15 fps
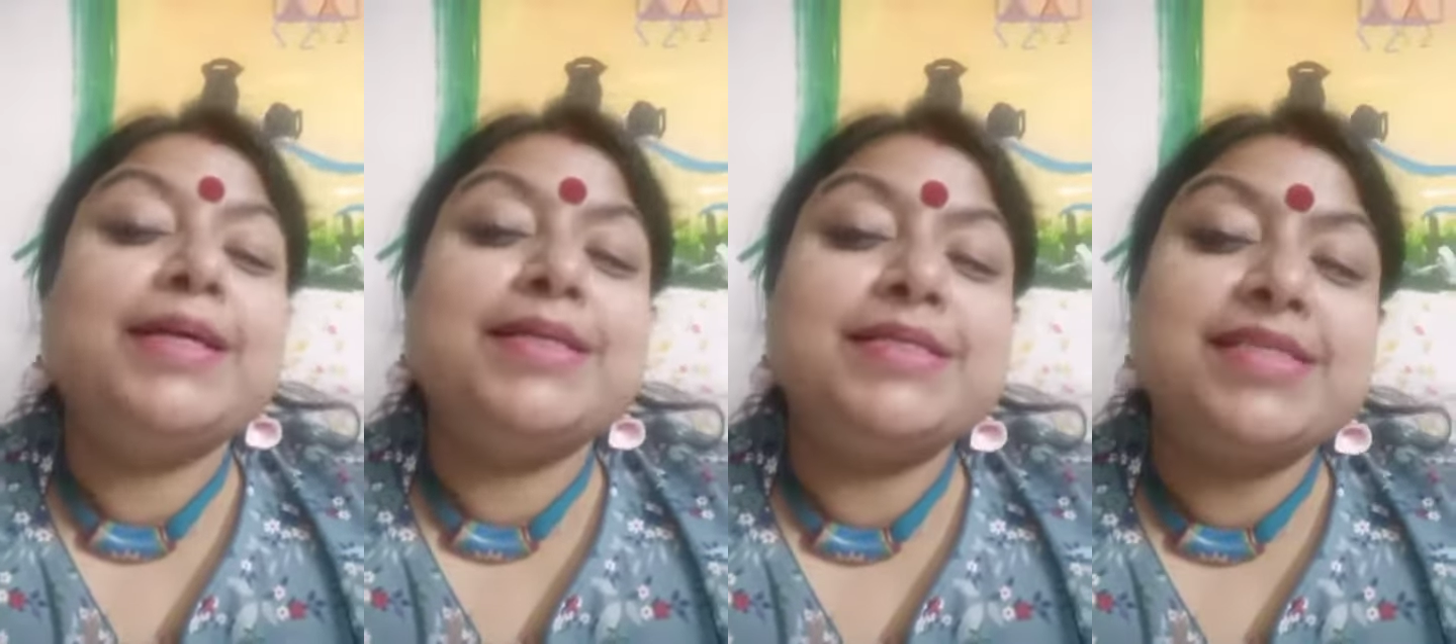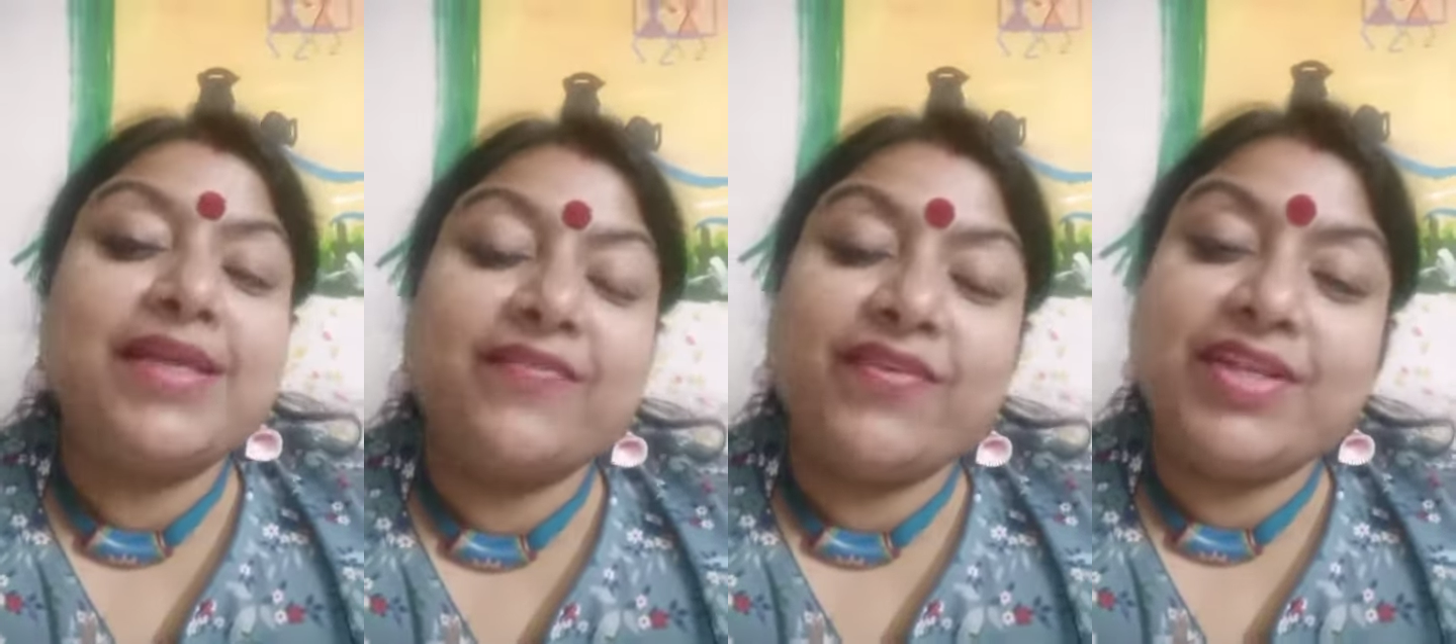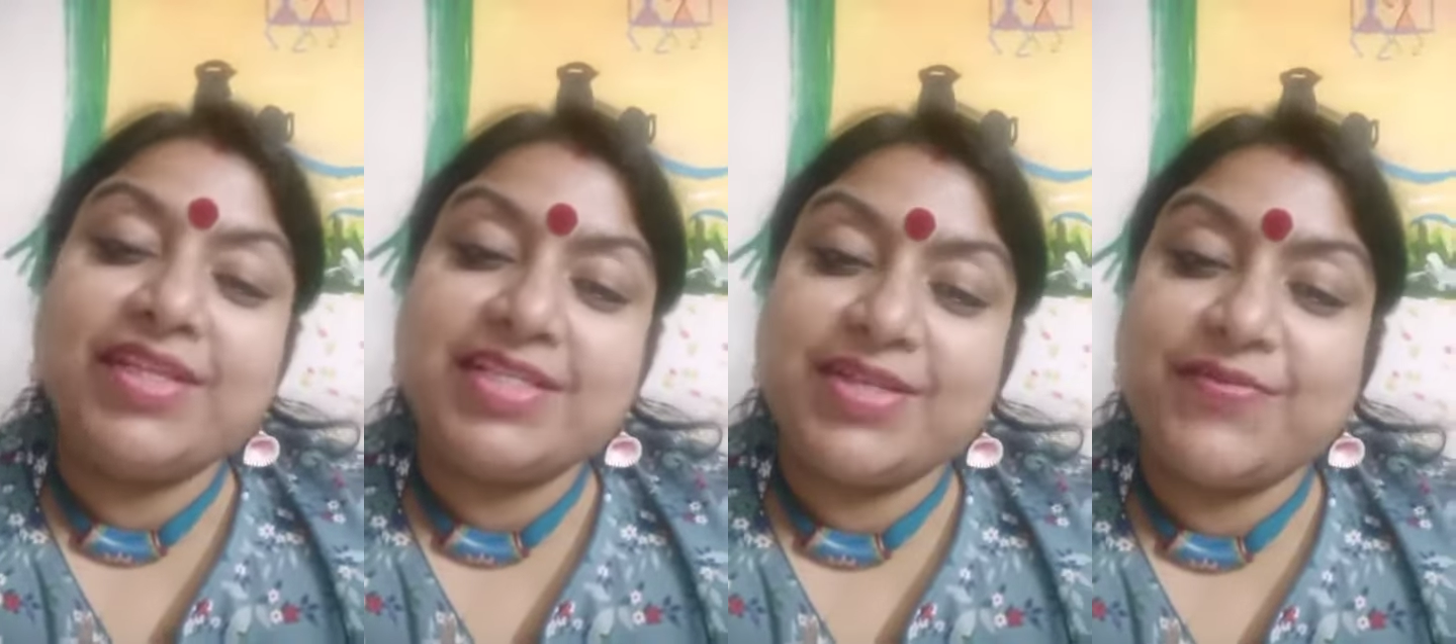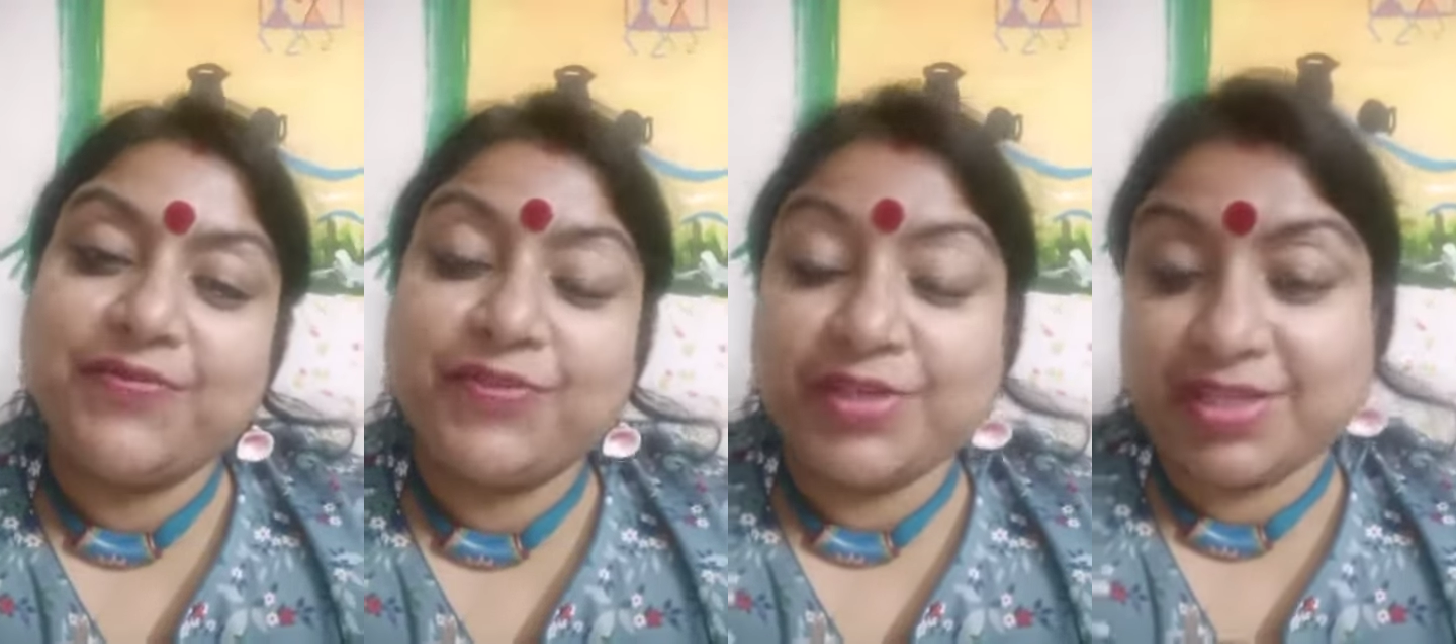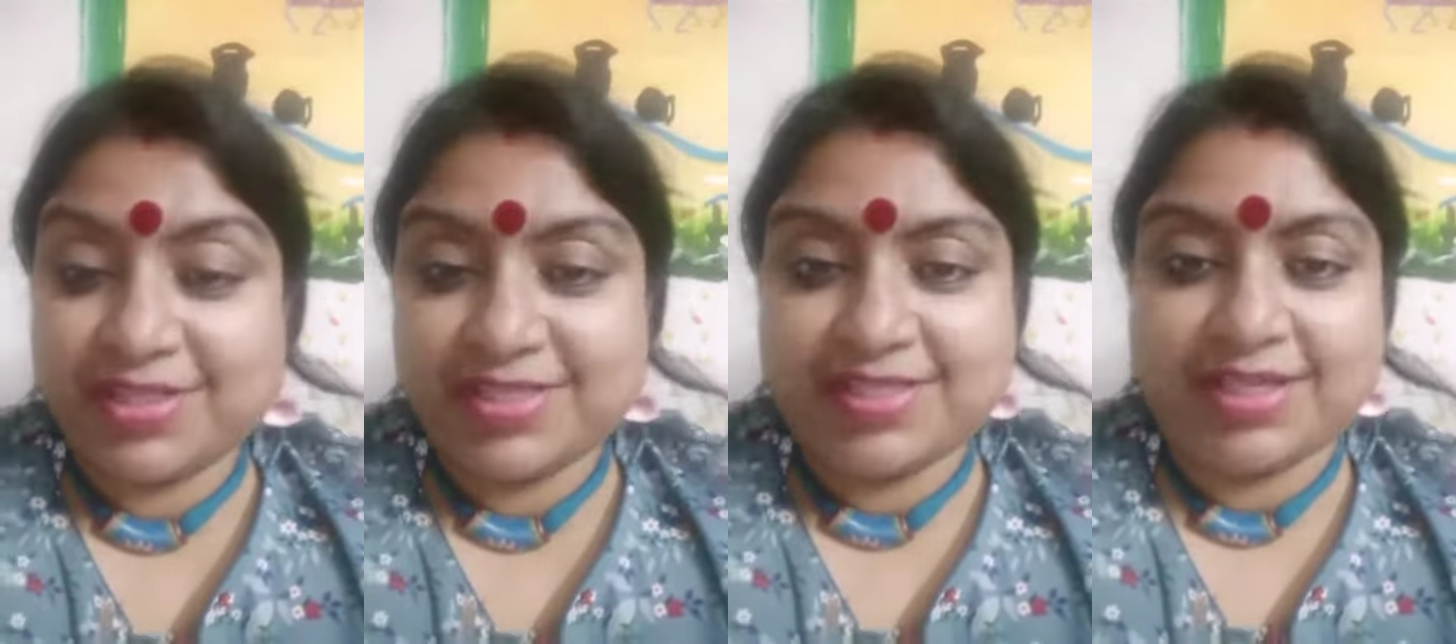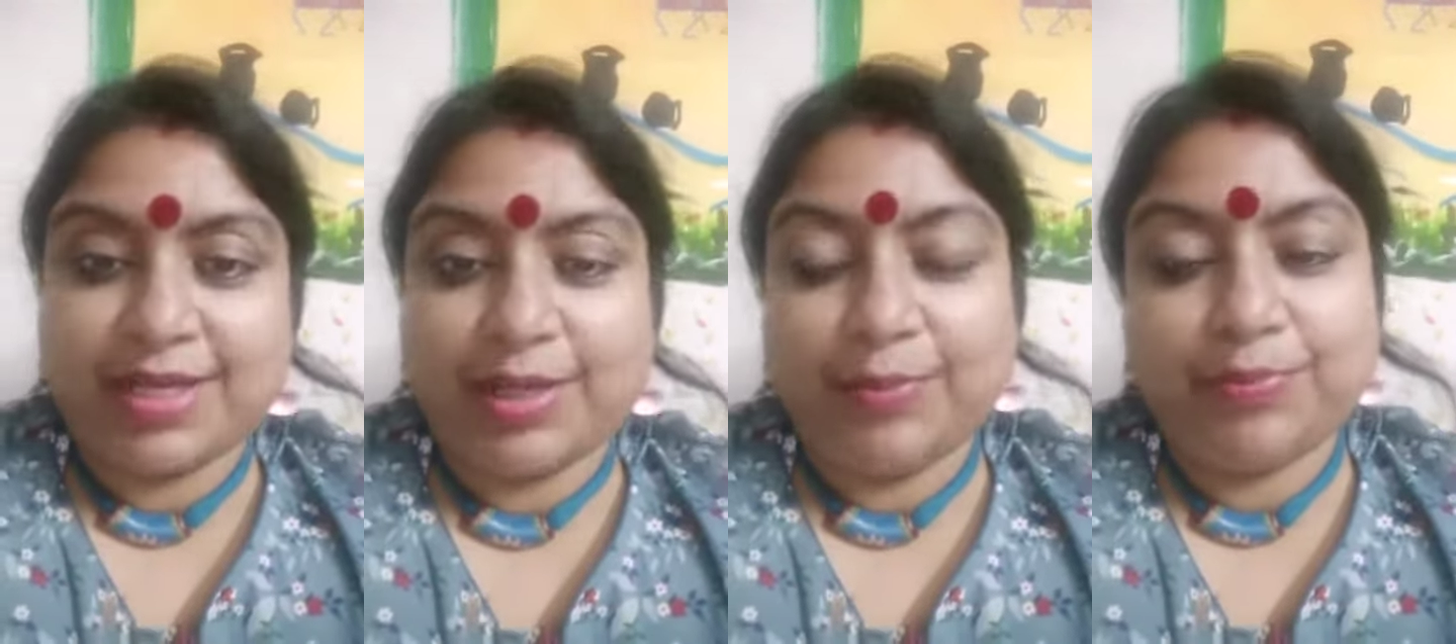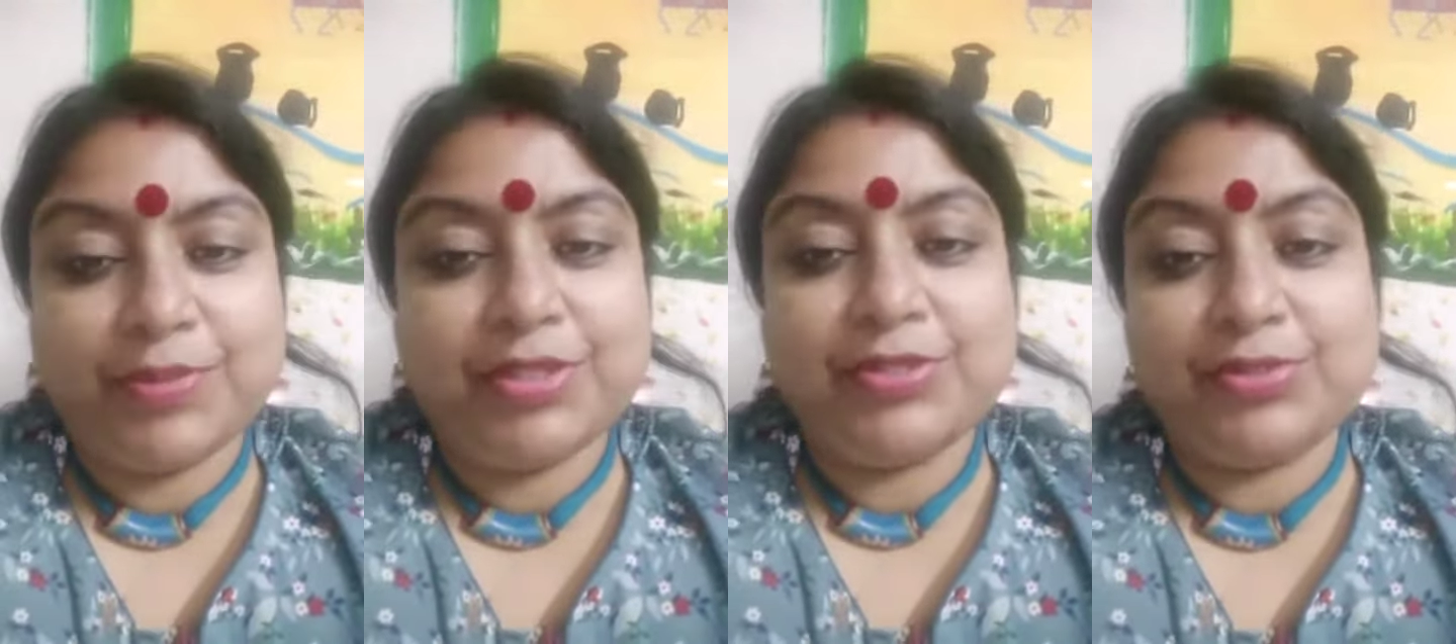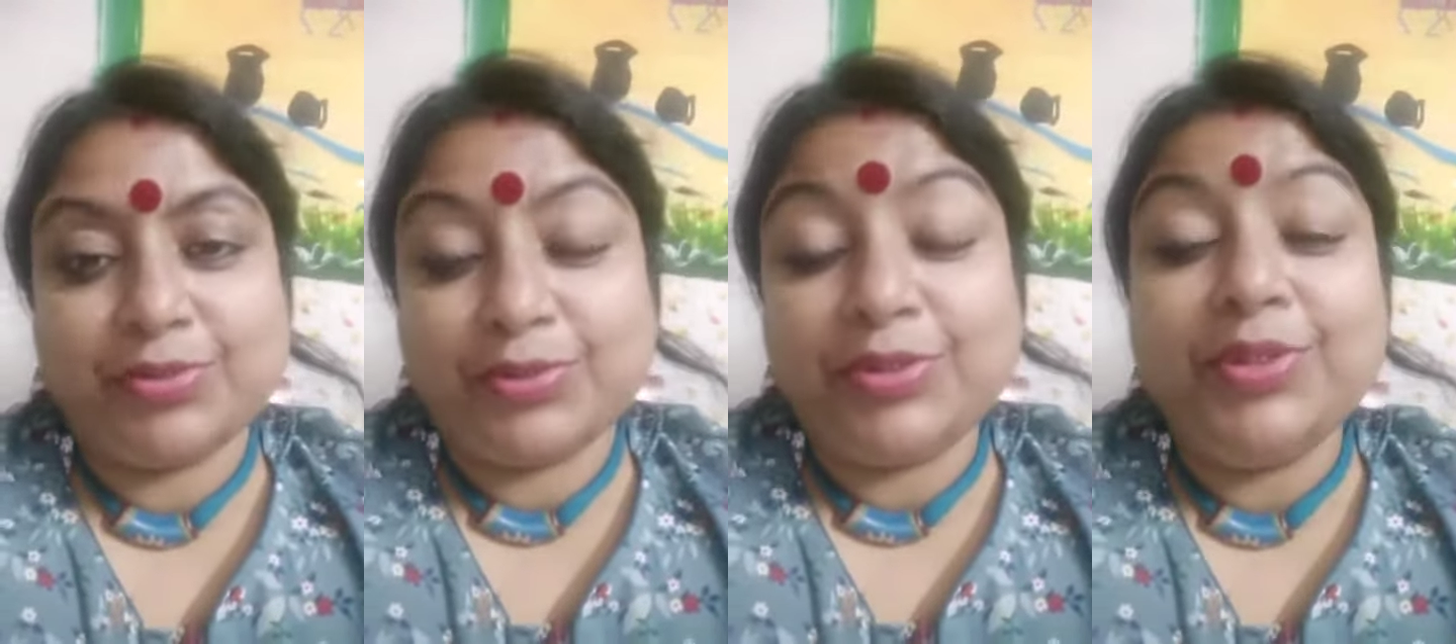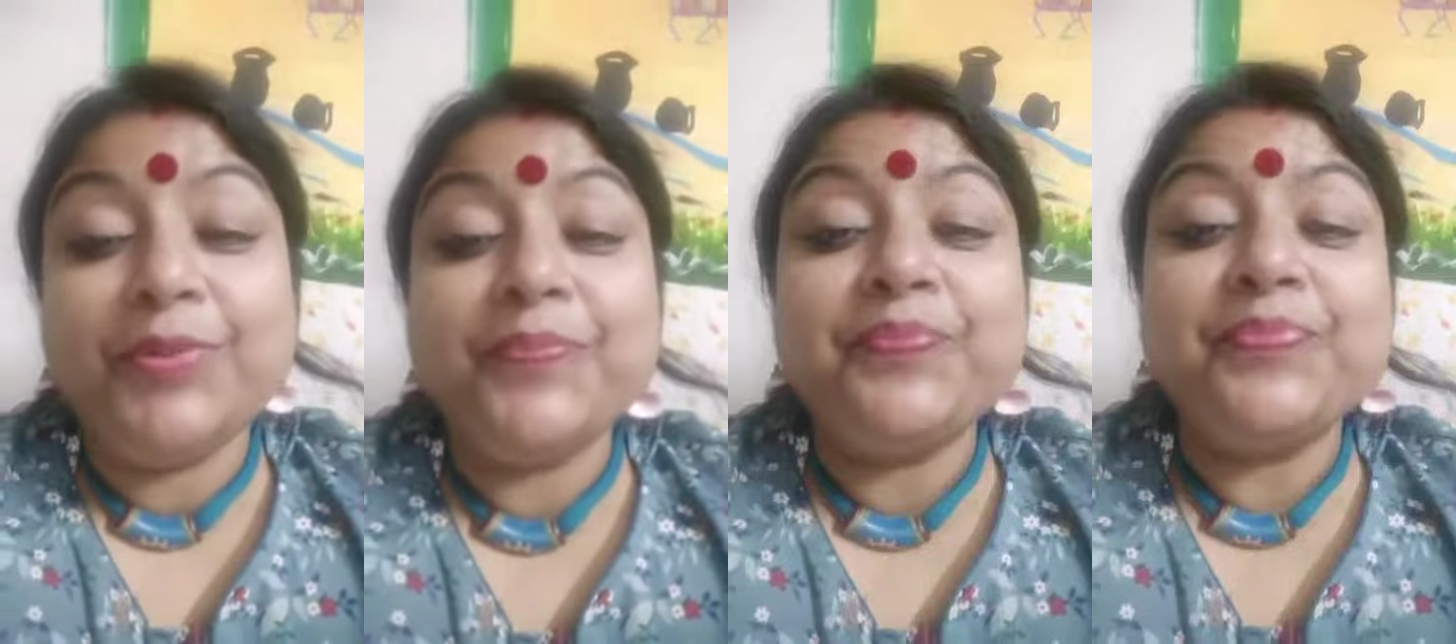71st episode,